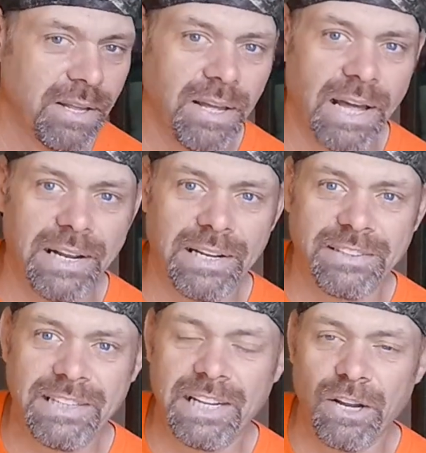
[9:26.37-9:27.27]
And then I
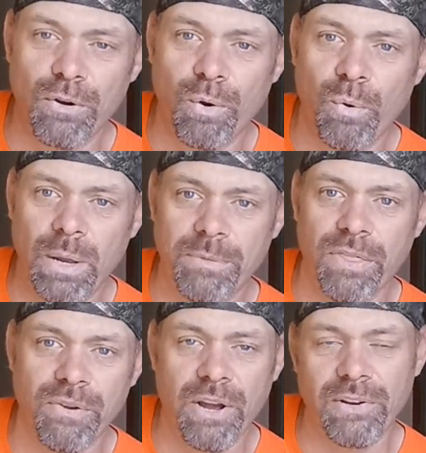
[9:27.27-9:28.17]
seen it go to Hoy up to
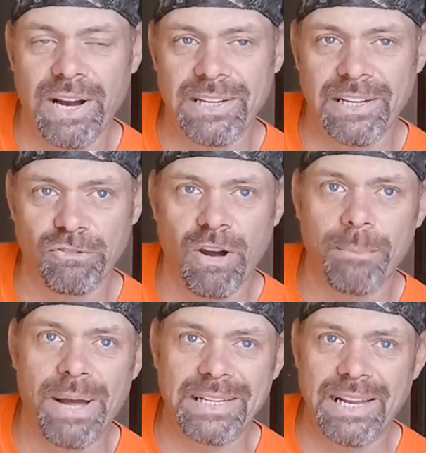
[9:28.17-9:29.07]
$309, and it
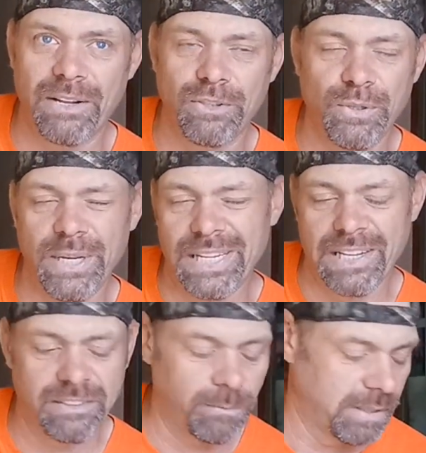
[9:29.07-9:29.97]
dropped back down
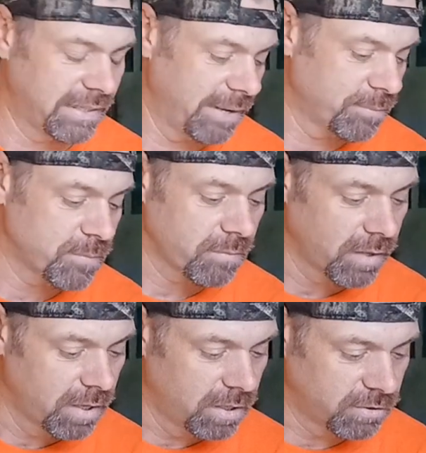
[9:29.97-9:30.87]
$289, something like that.
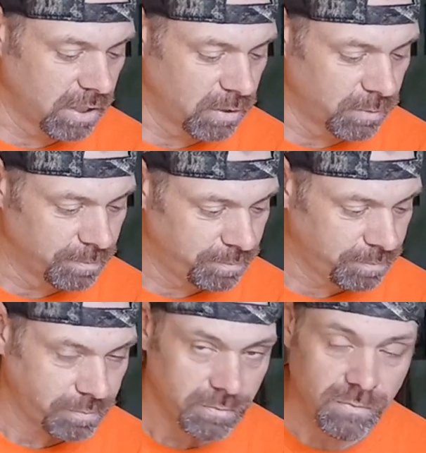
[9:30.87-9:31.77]
So
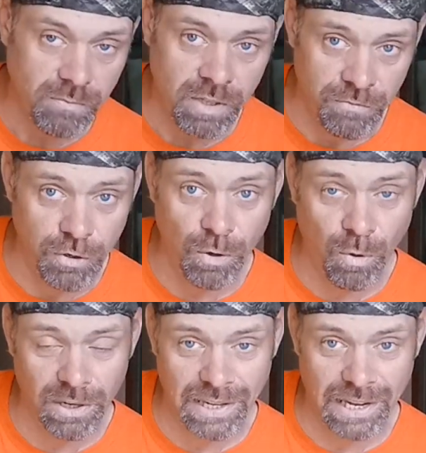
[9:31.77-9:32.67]
if you go
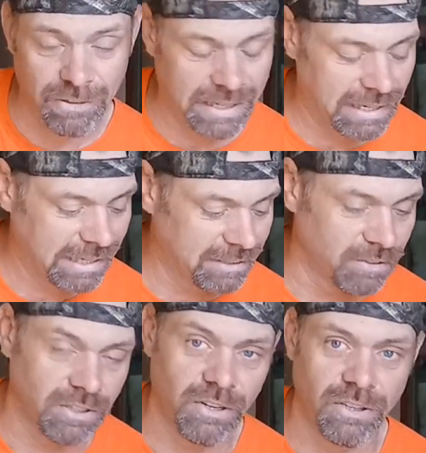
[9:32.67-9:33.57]
online right now to get
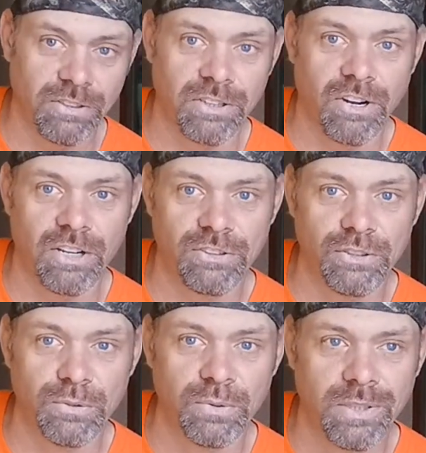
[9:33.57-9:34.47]
this guitar, it's going to cost you